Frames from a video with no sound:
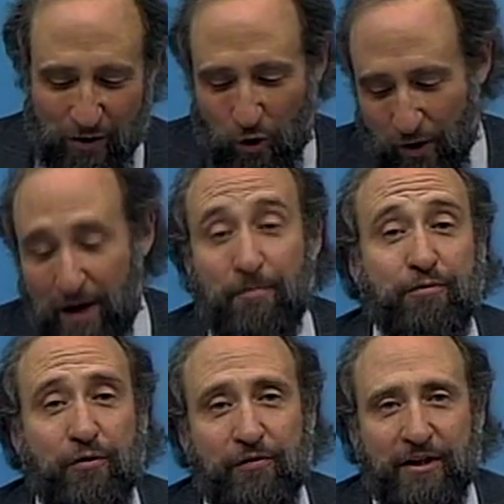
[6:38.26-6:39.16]
Or
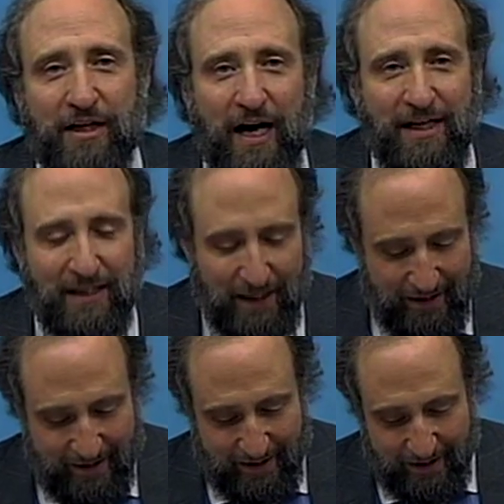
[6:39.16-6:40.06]
improving the
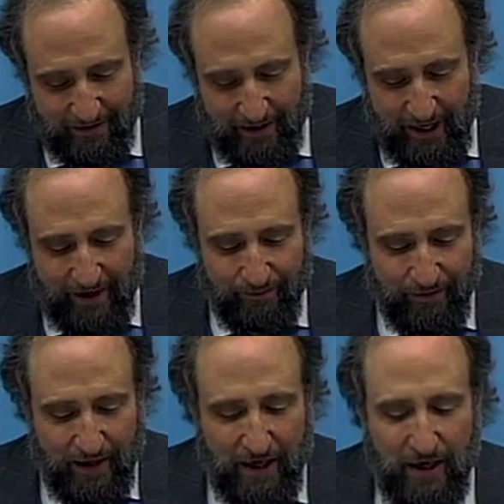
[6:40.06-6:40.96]
contents, okay?
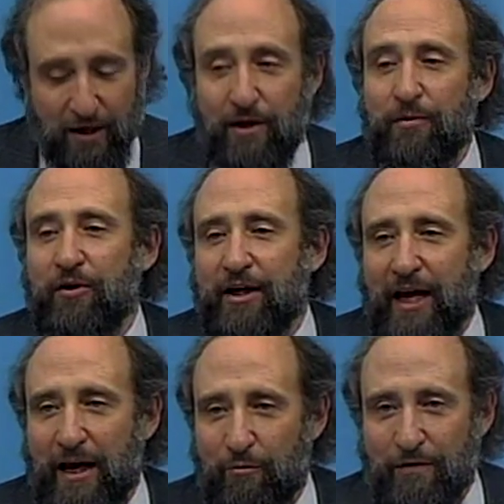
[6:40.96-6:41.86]

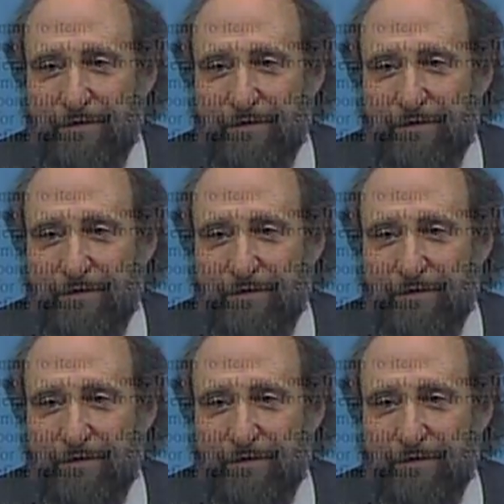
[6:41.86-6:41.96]
Communicate with